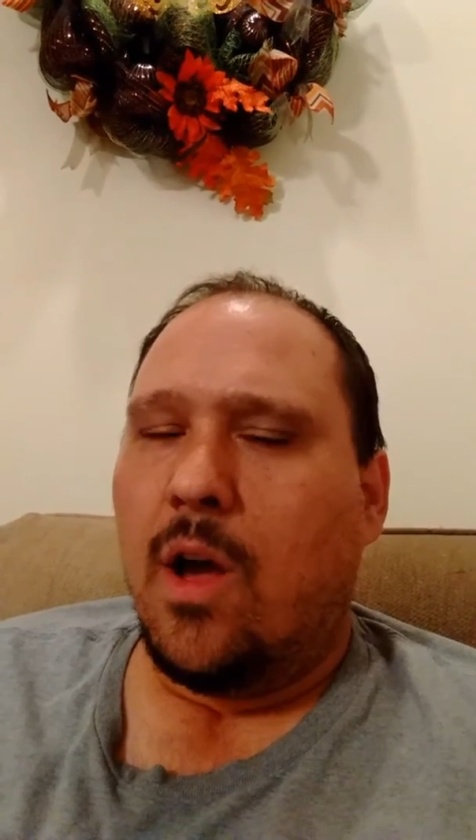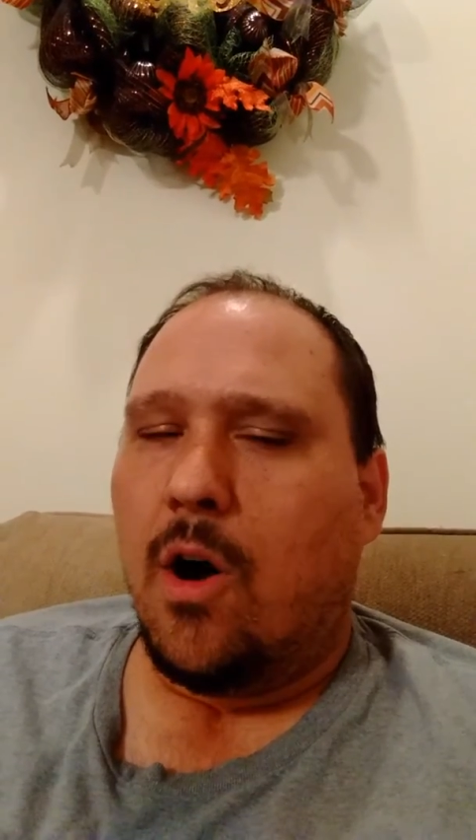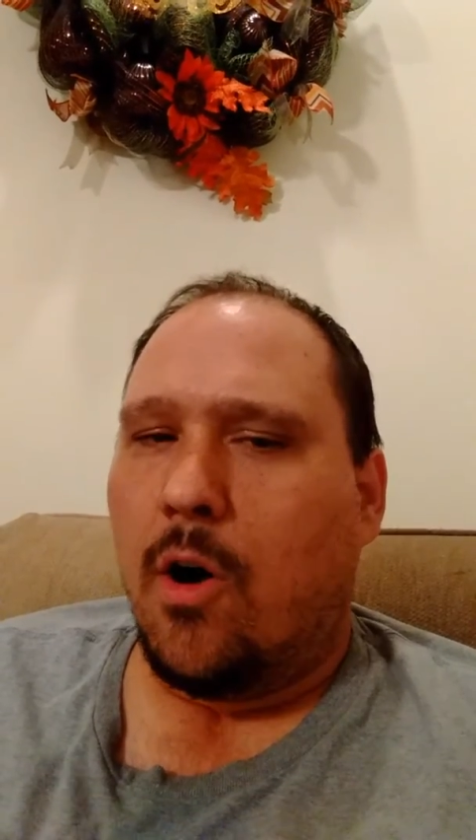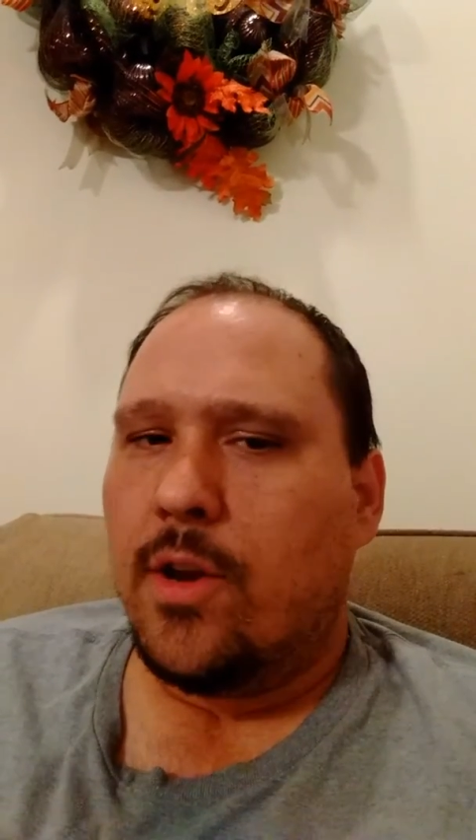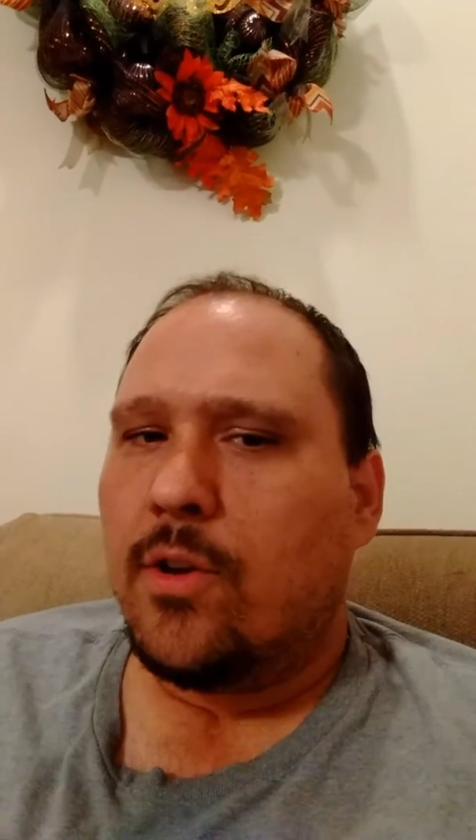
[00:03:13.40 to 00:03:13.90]

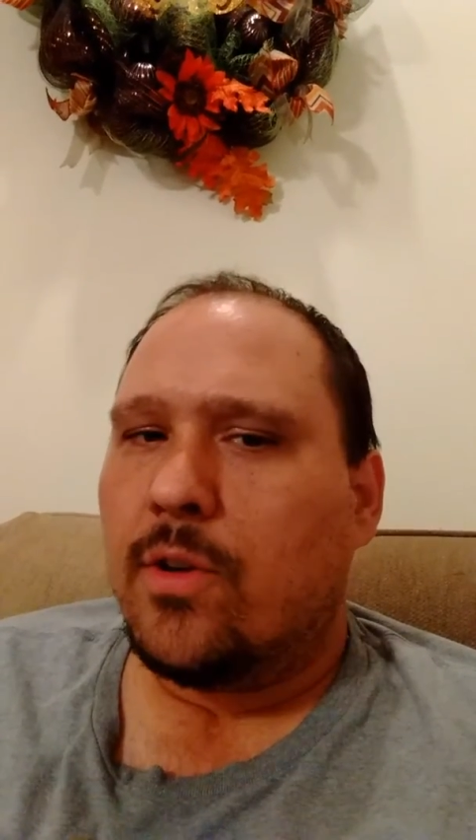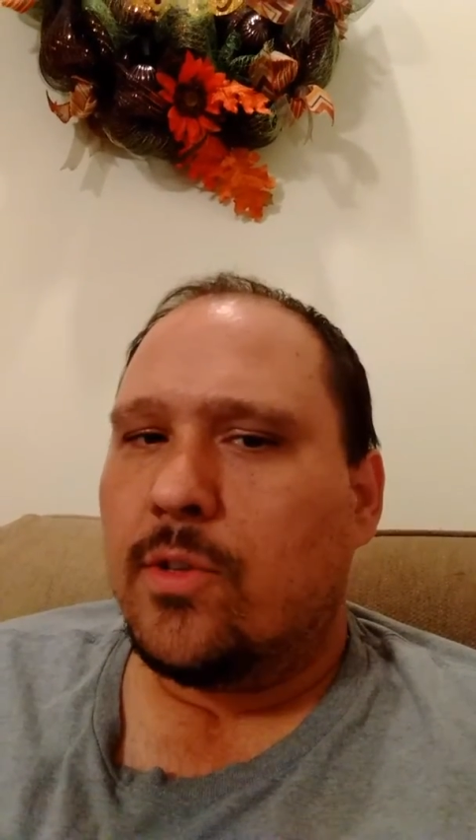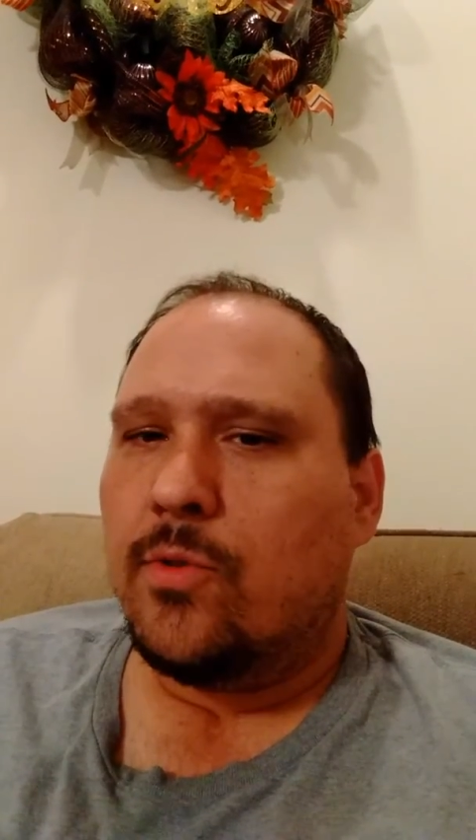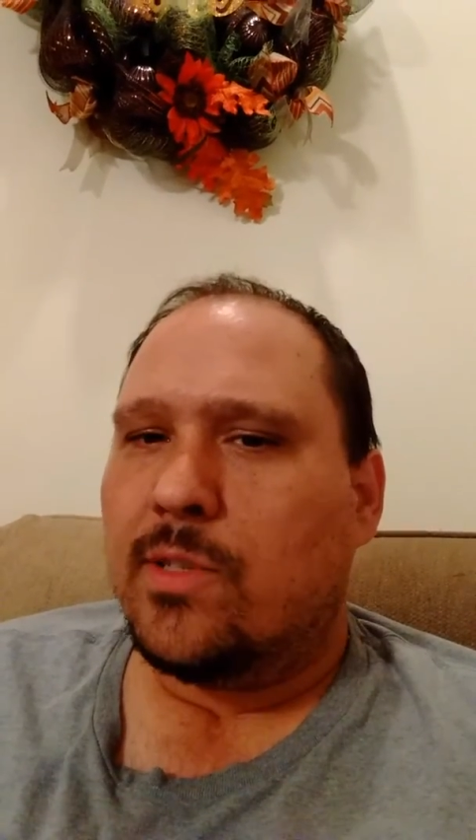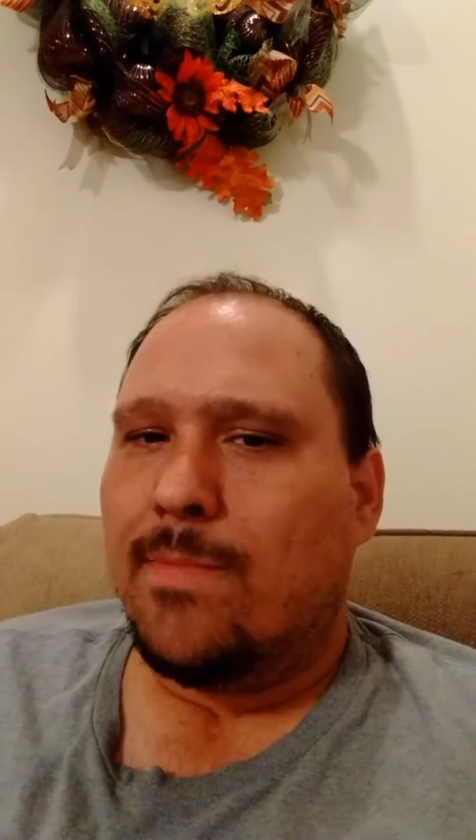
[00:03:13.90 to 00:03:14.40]
All you're going
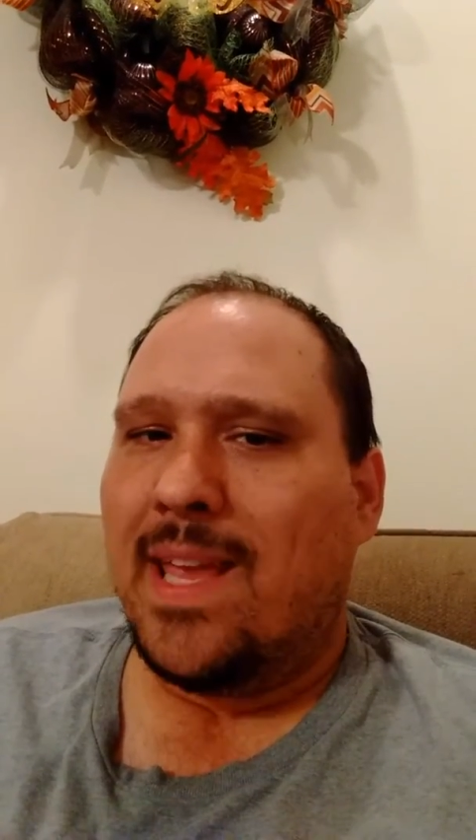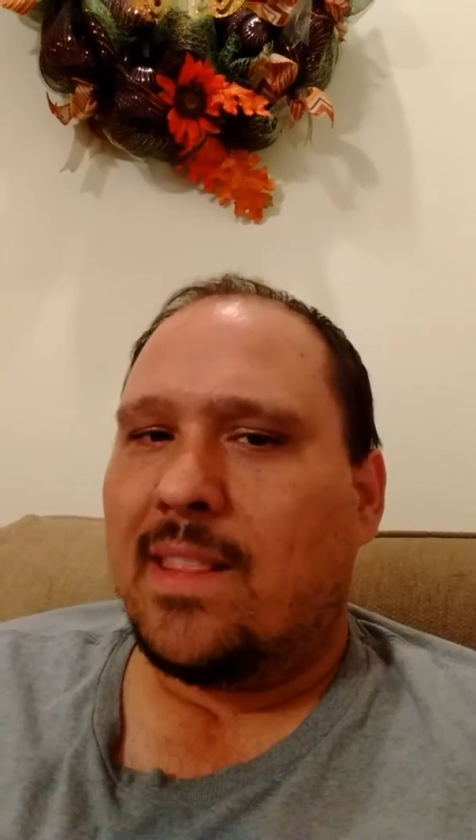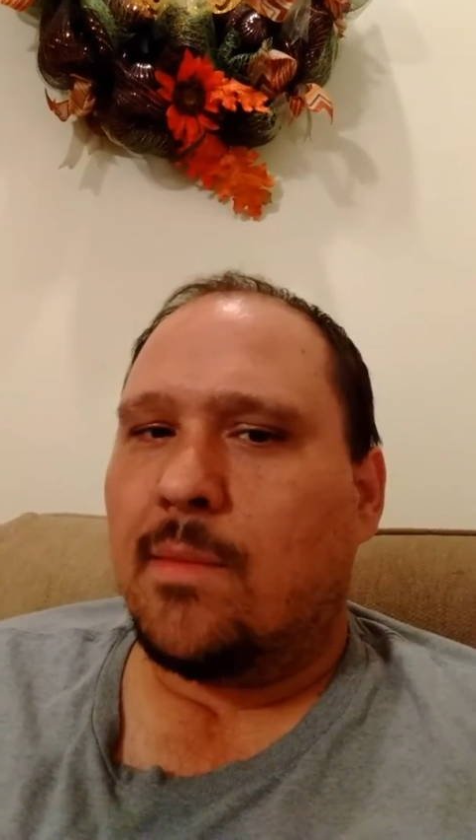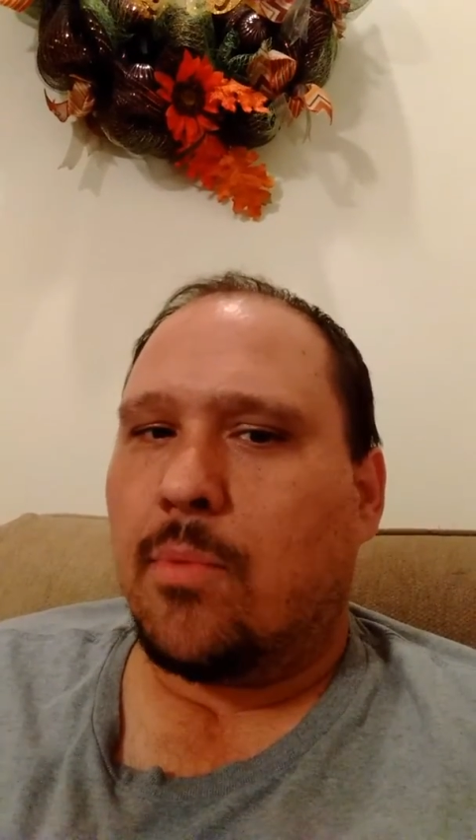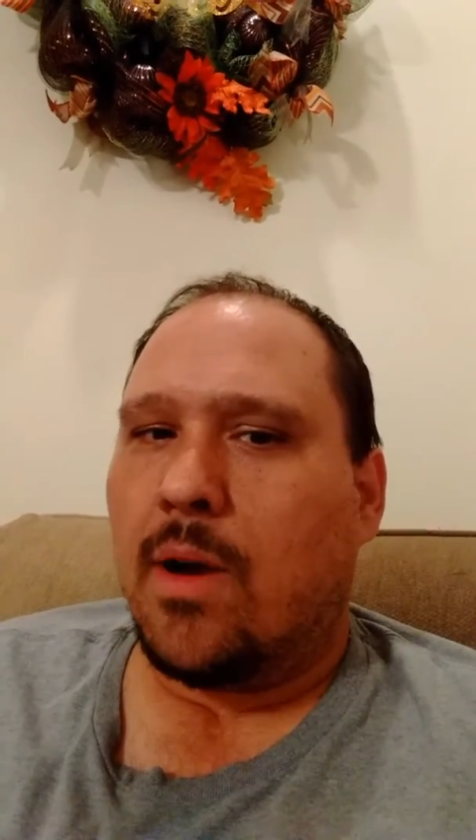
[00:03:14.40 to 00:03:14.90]
to do is
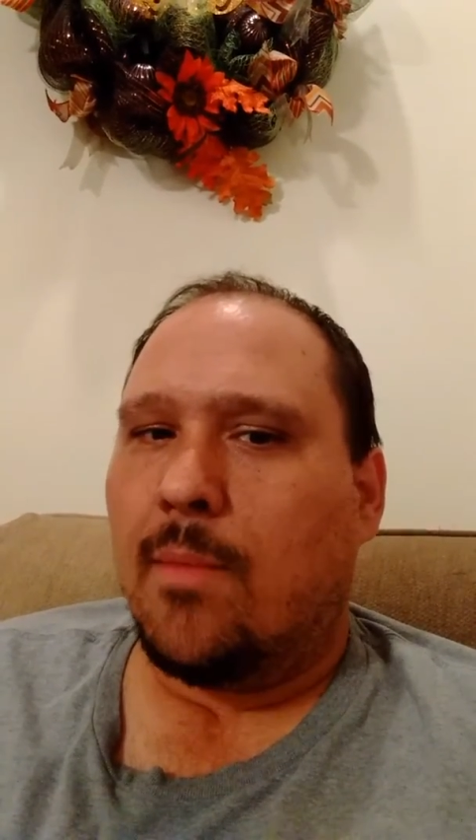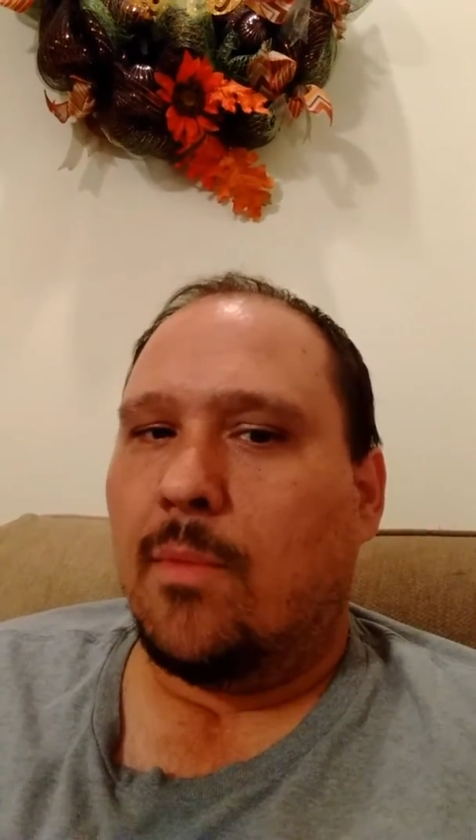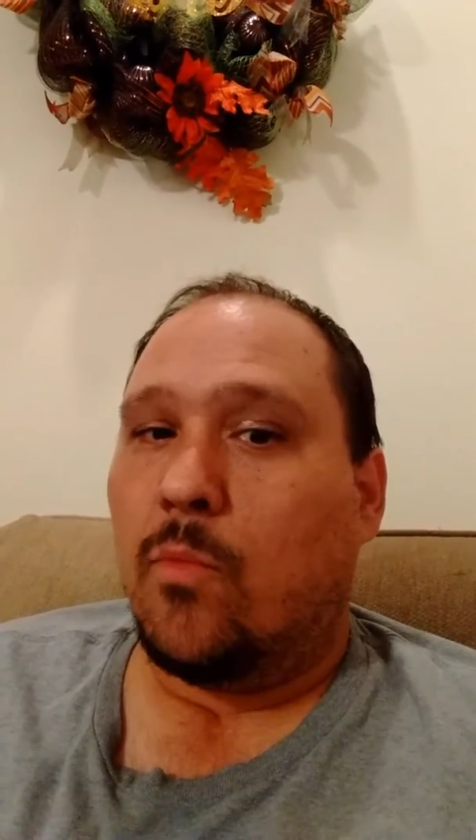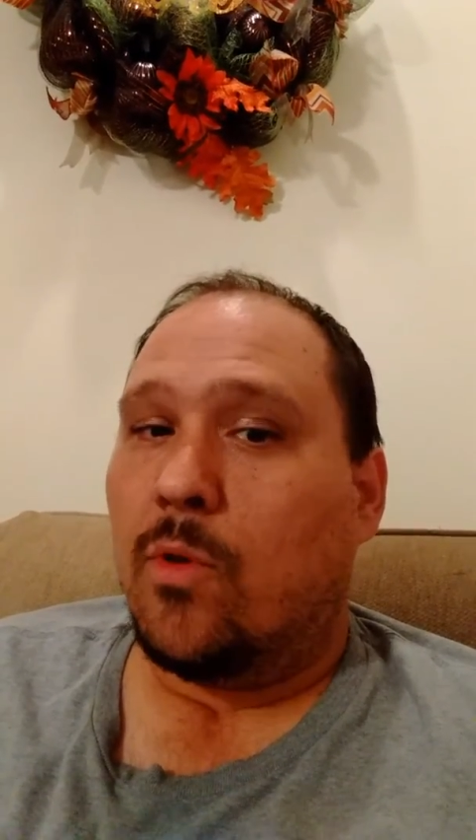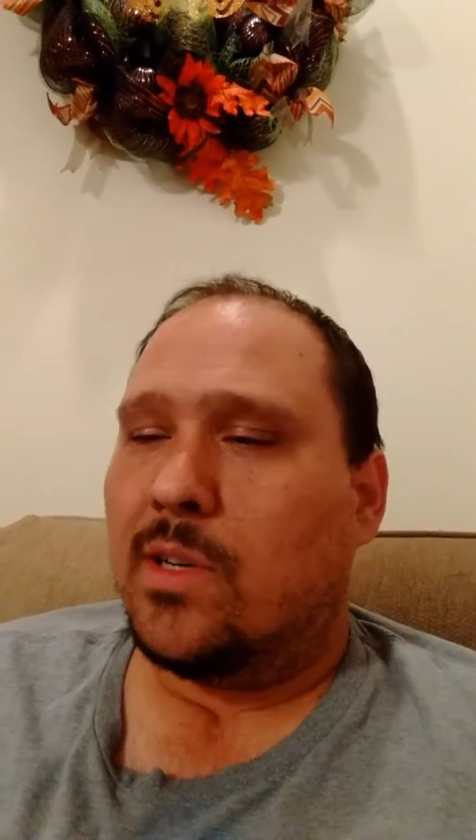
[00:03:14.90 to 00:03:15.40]
make the
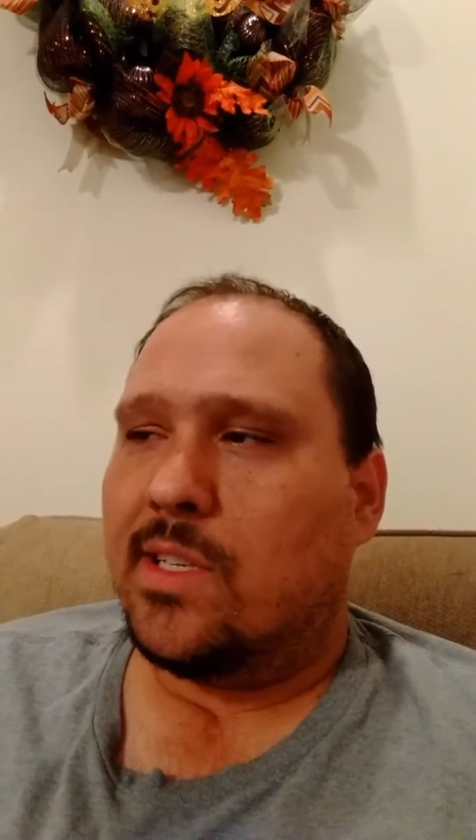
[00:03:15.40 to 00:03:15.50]
problem worse.